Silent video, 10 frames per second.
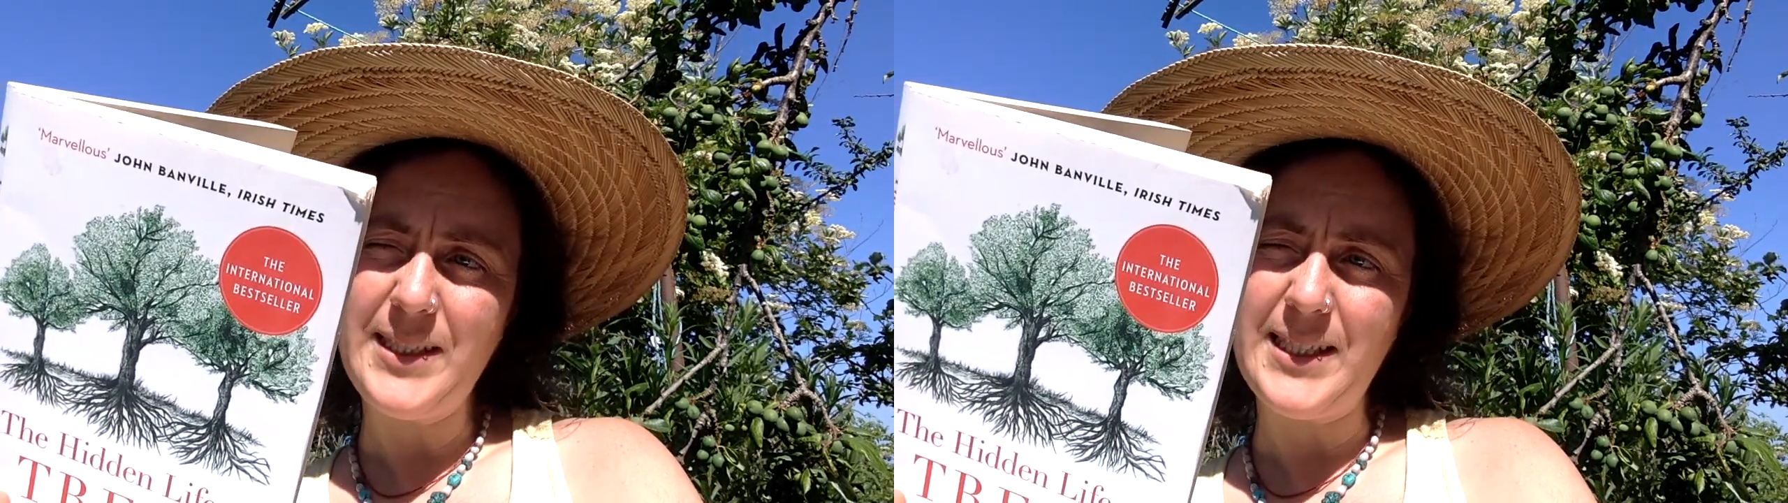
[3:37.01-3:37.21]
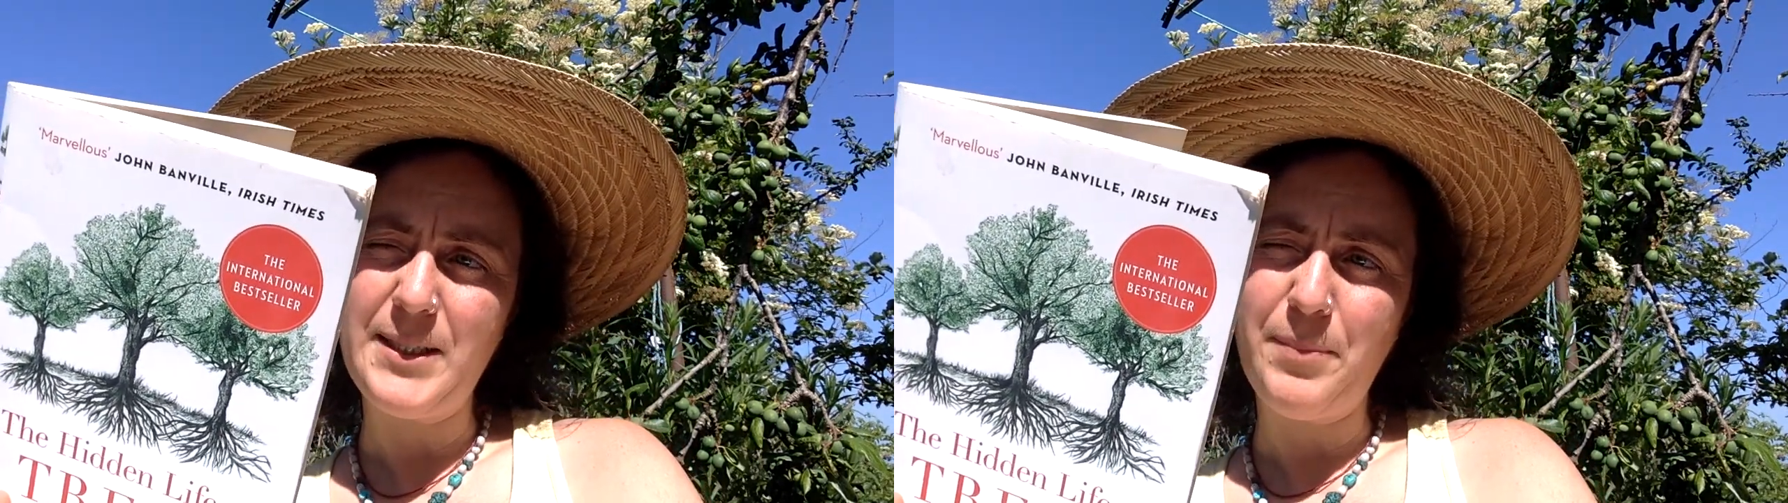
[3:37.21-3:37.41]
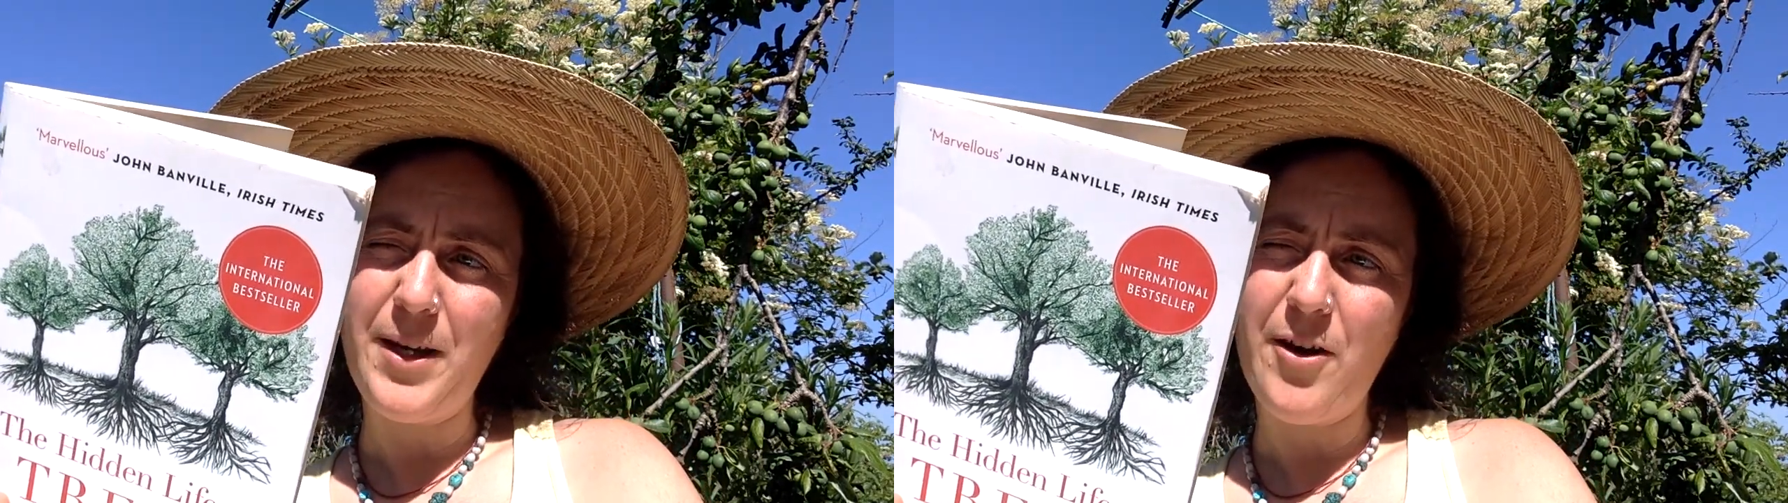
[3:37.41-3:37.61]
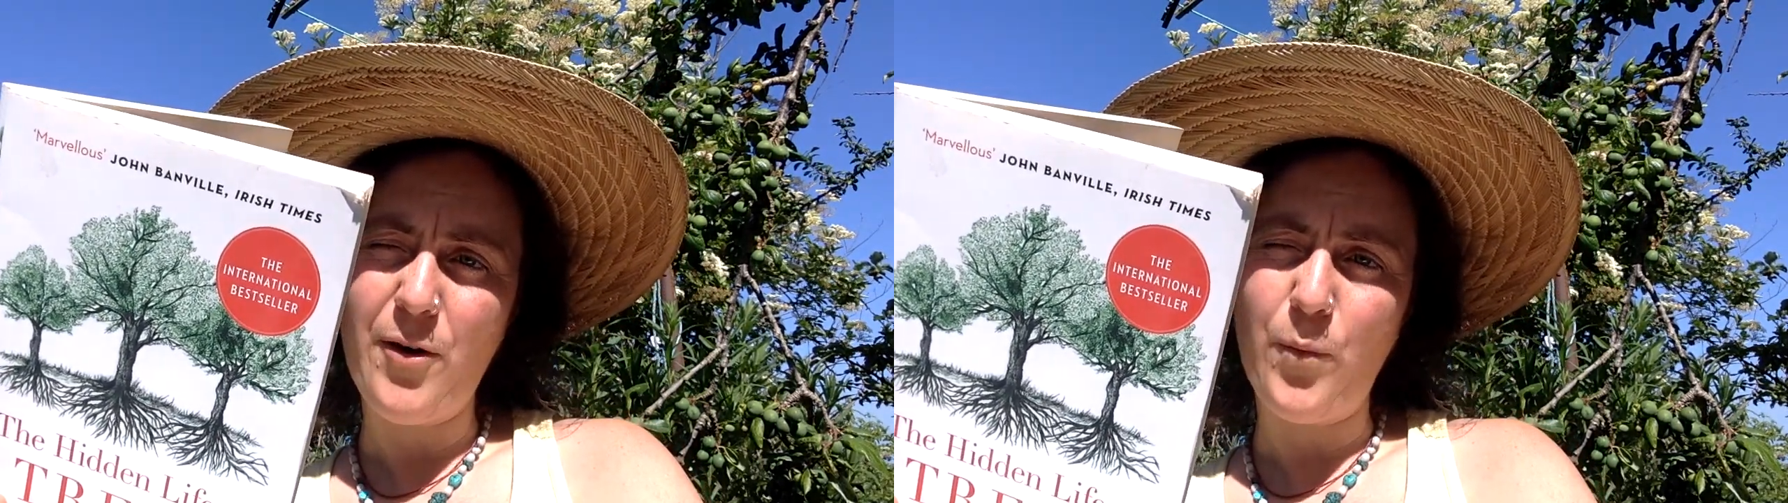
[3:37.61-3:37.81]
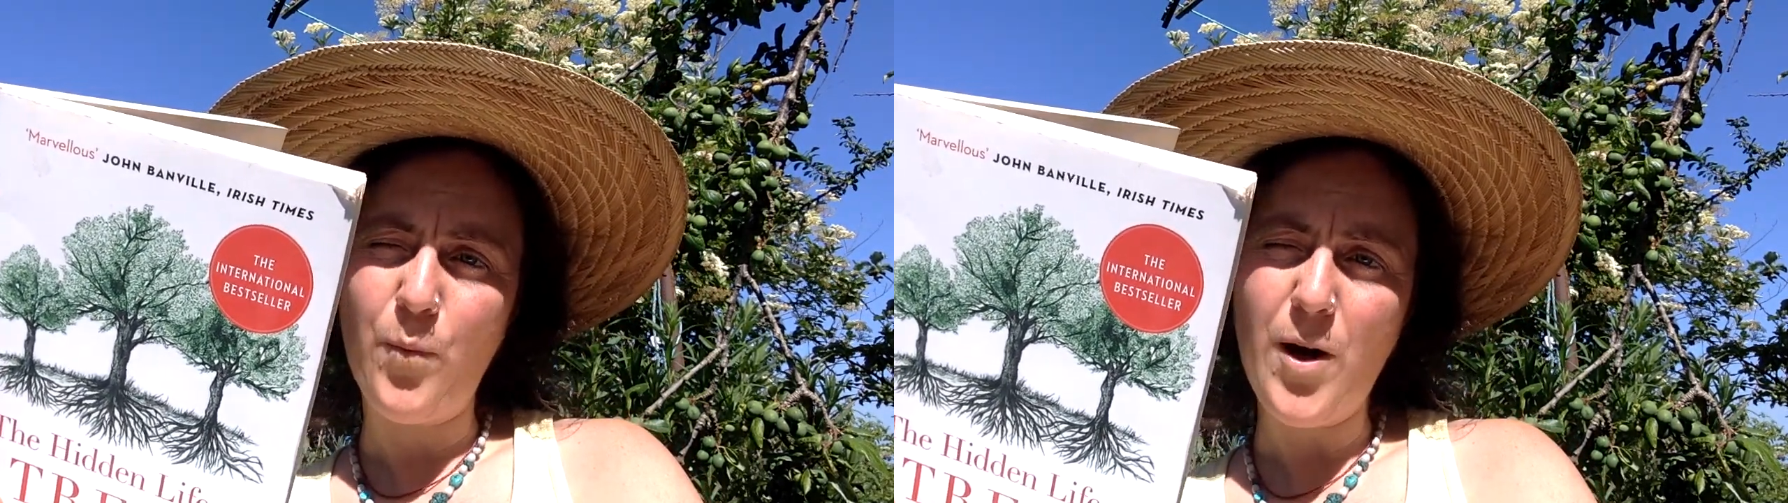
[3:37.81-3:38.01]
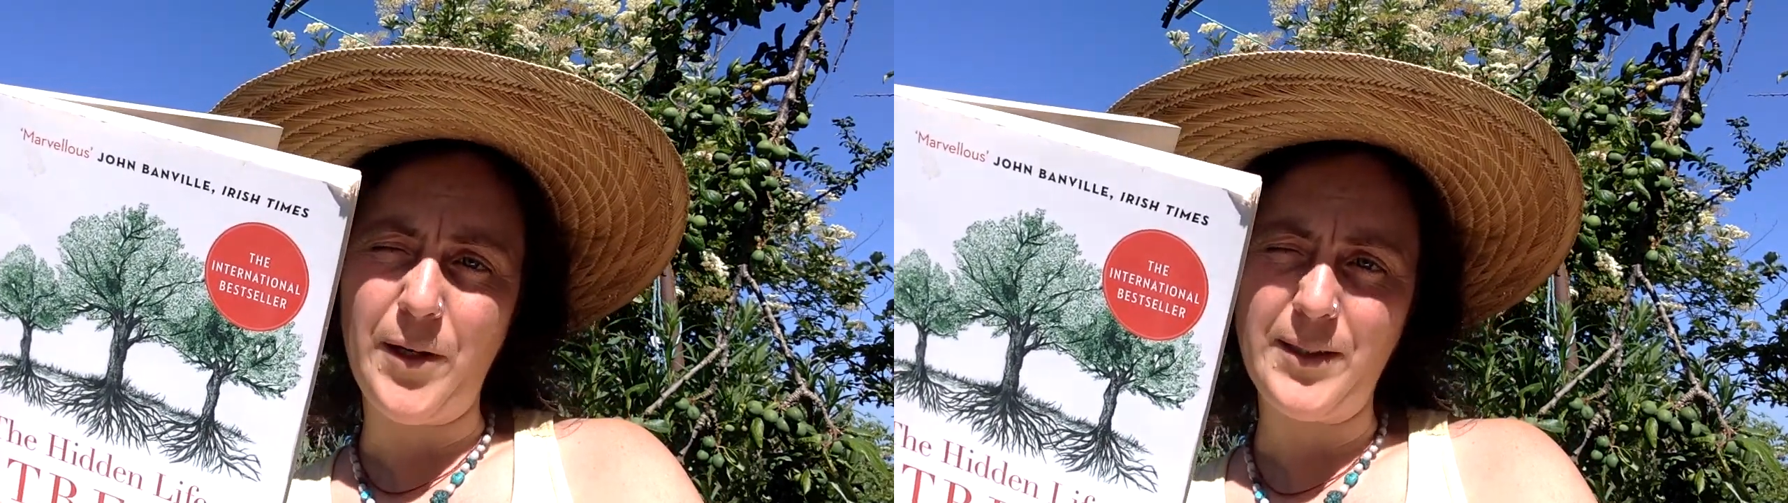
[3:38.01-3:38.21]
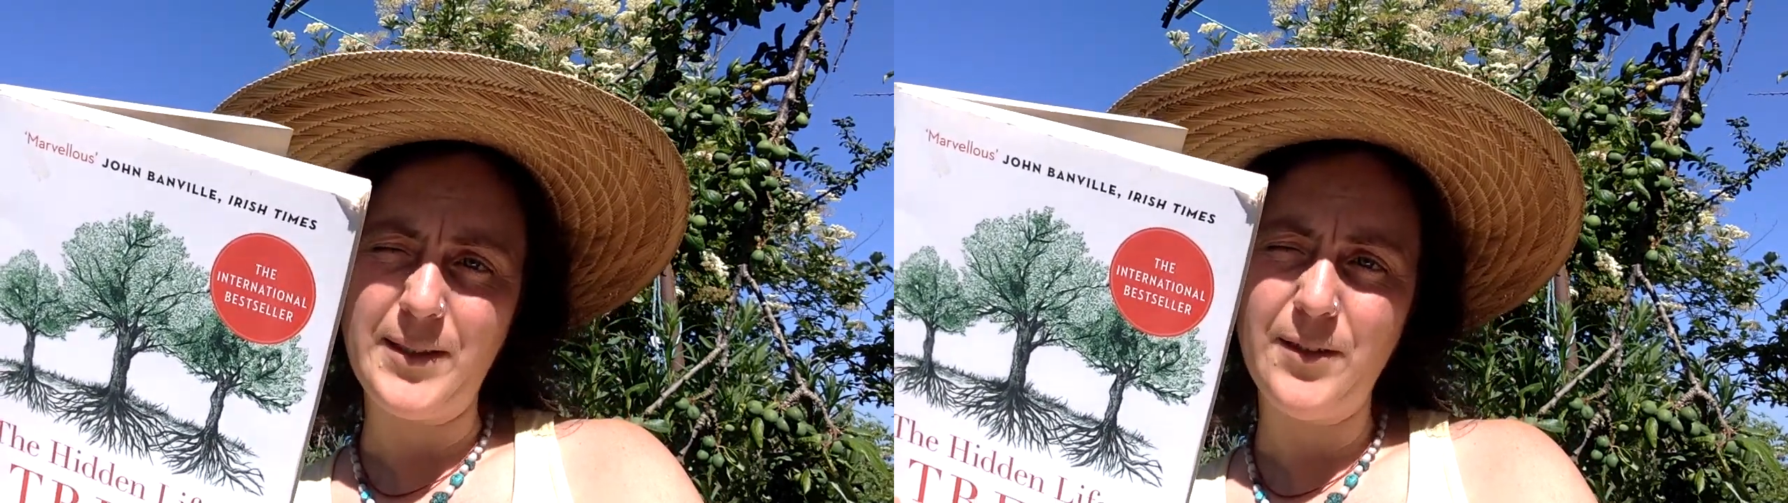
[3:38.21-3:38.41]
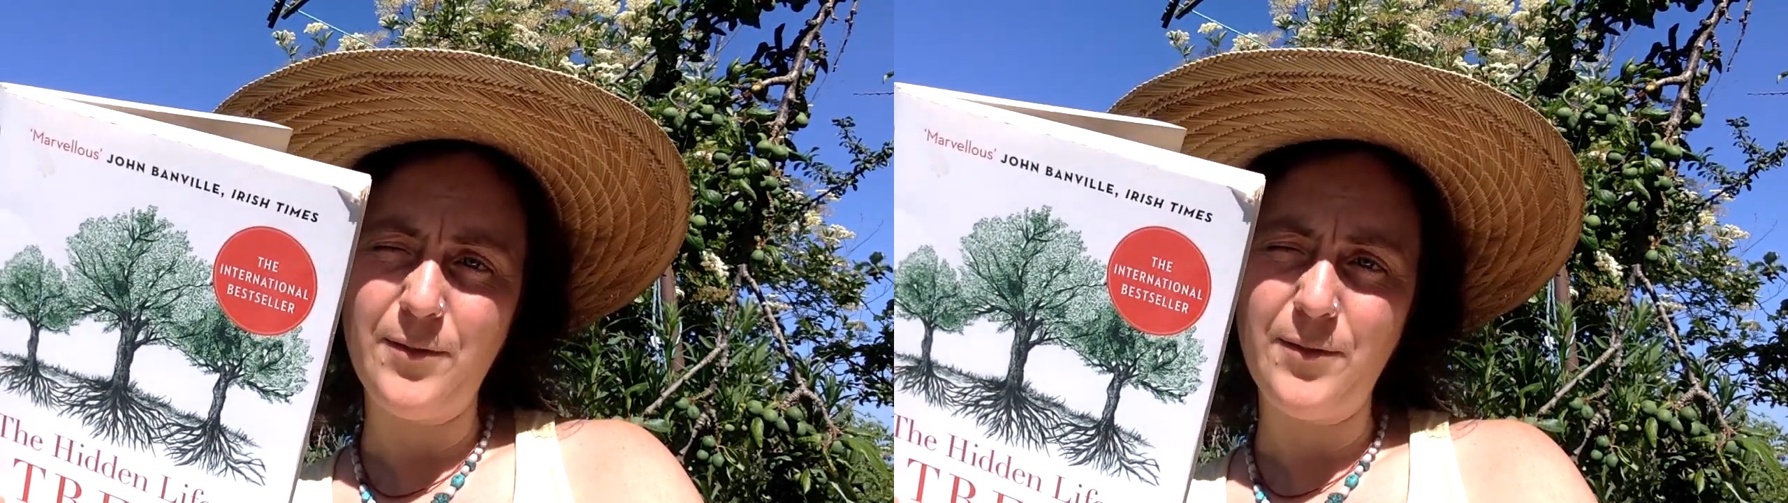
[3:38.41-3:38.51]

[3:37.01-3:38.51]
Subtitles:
disappear at once,